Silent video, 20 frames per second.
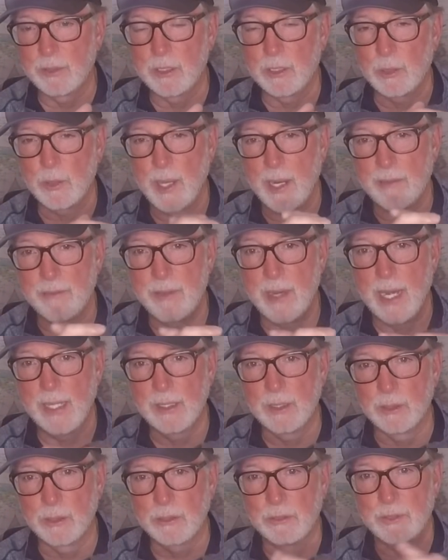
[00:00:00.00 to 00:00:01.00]
to try to
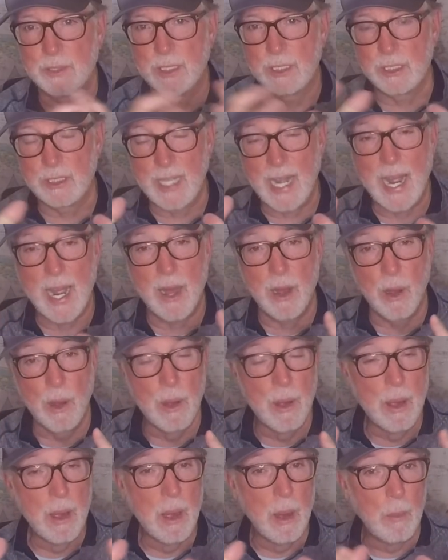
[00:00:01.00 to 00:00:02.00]
find those fish now
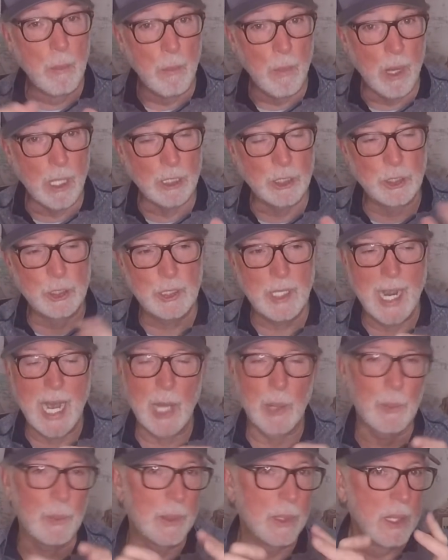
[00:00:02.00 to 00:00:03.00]
much
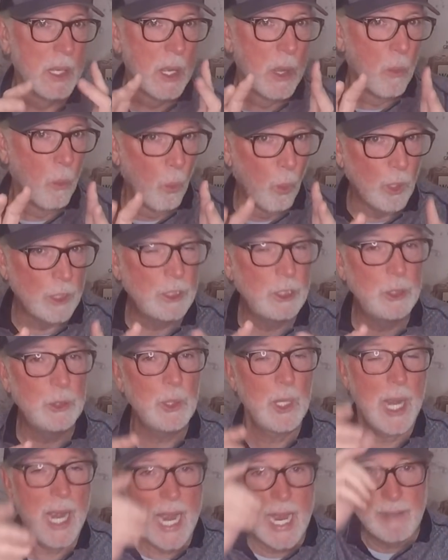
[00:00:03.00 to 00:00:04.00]
shallower. What
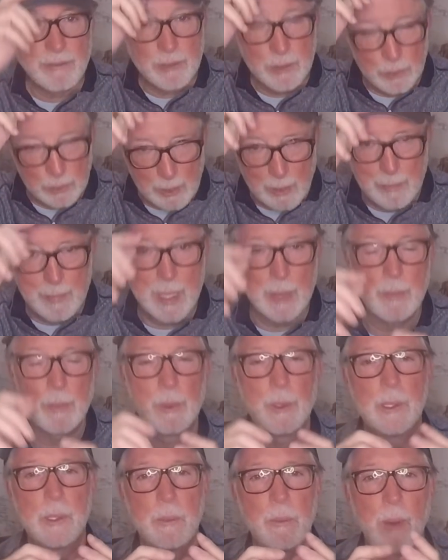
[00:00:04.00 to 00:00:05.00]
you have to
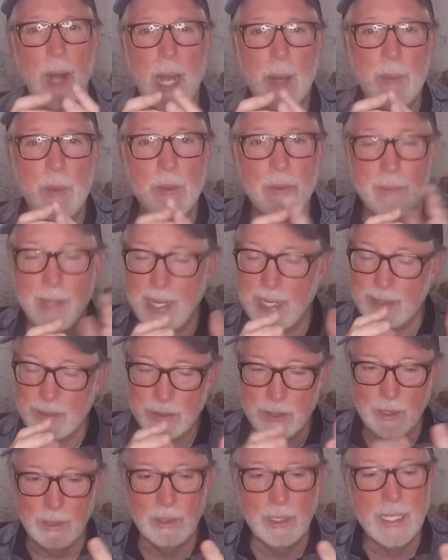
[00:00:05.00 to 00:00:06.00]
remember at Rayburn and
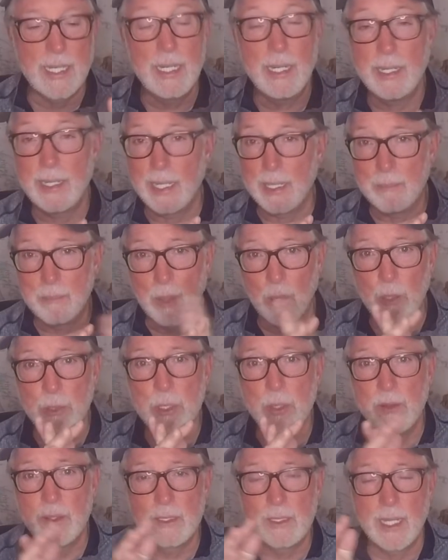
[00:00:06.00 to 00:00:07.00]
Toledo and
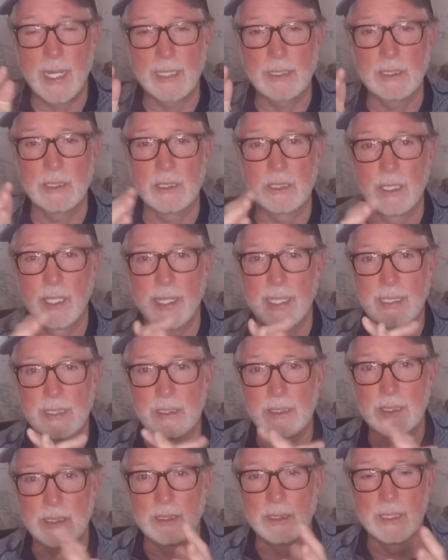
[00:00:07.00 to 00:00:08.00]
most of the Texas
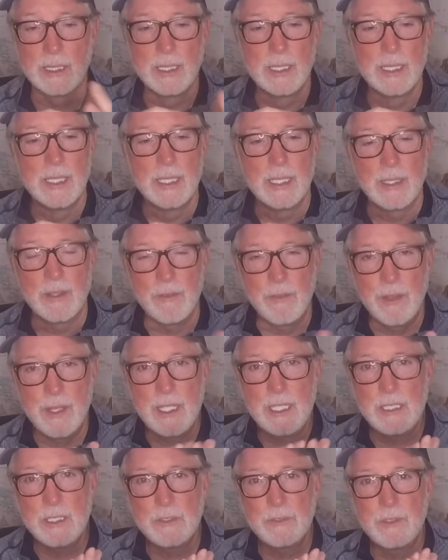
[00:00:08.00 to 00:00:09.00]
lakes is
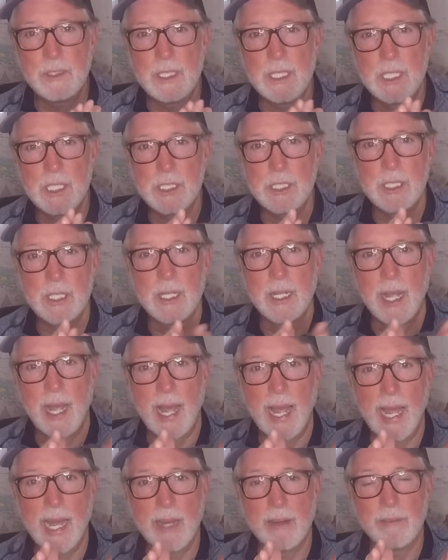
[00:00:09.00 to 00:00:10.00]
these fish
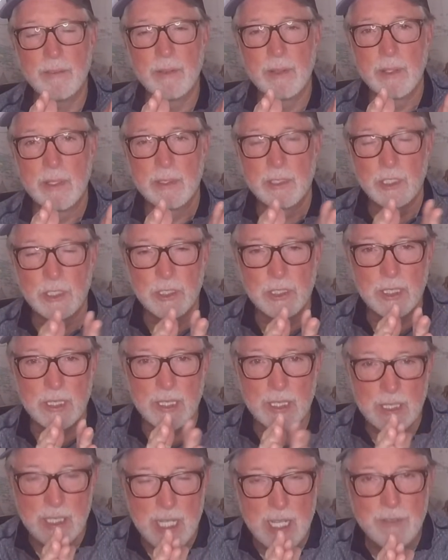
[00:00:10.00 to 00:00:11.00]
have
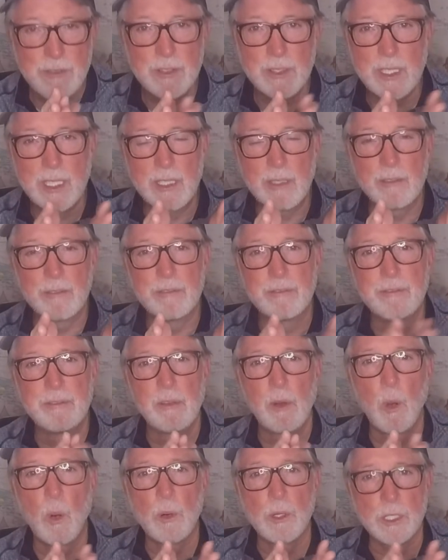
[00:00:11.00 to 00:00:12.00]
significant
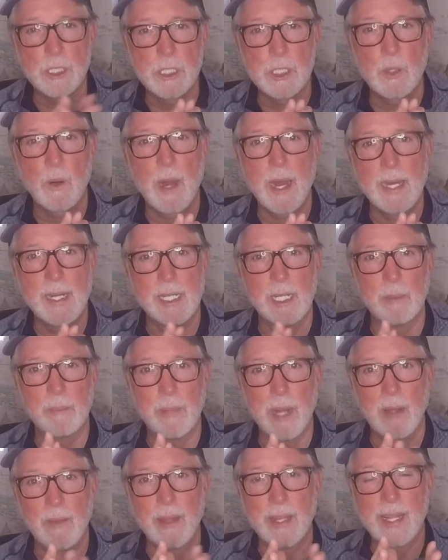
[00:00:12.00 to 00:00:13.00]
Florida strain in them
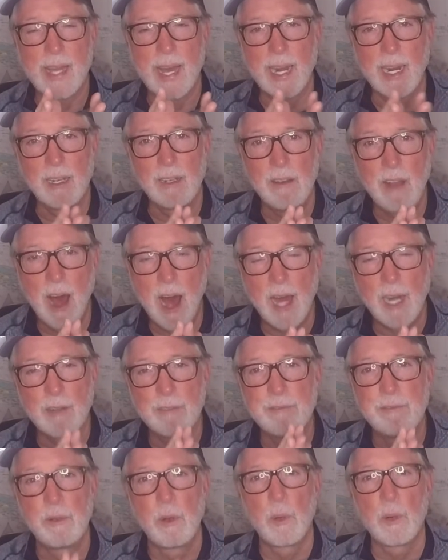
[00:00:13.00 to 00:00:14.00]
now. They got a lot
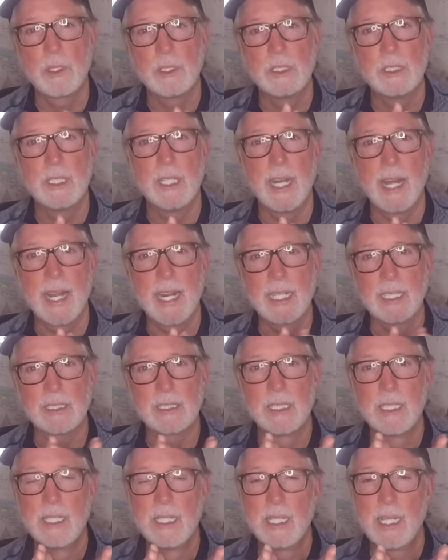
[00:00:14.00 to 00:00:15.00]
of Florida
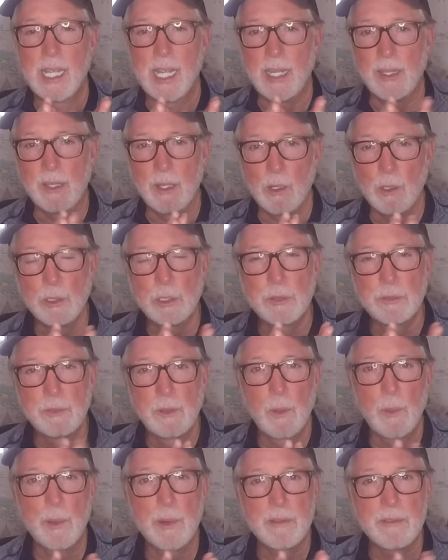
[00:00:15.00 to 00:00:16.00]
genetics, and those
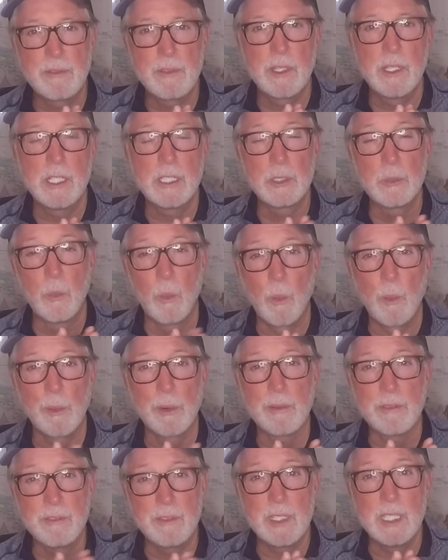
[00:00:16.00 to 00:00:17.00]
Florida fish
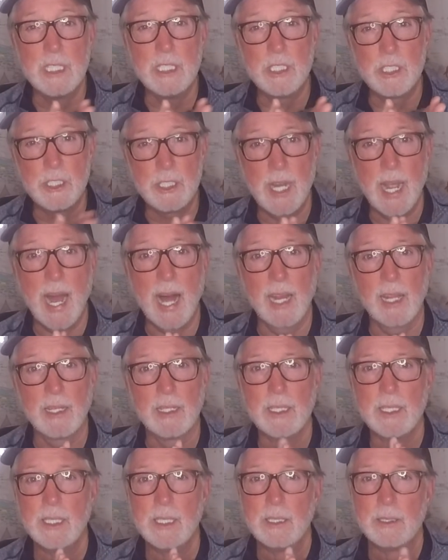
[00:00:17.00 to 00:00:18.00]
want to feed shallow.
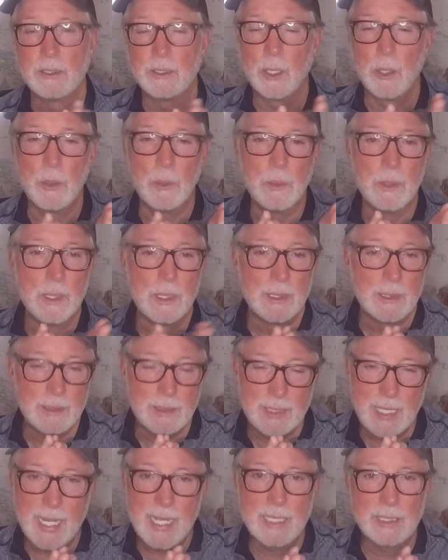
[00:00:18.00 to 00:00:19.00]
So
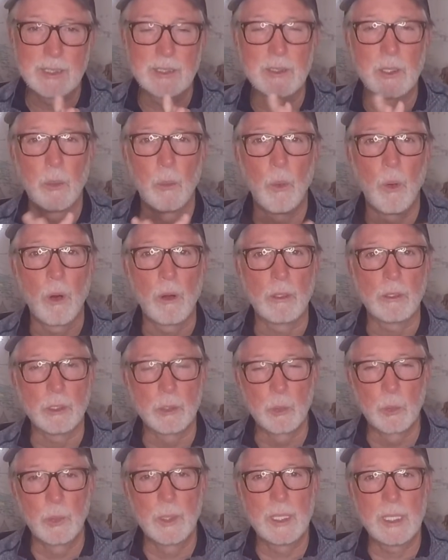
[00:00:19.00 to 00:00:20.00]
yes, the
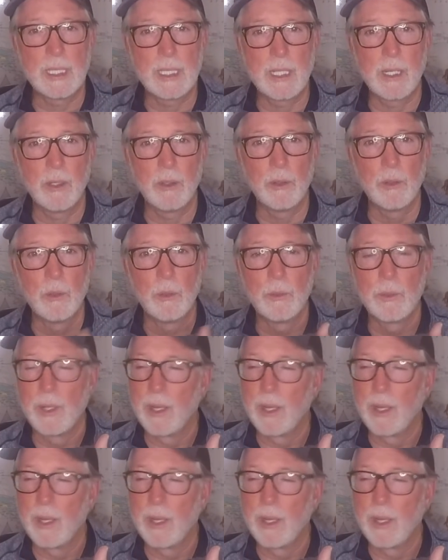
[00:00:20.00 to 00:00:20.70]
water's really cold.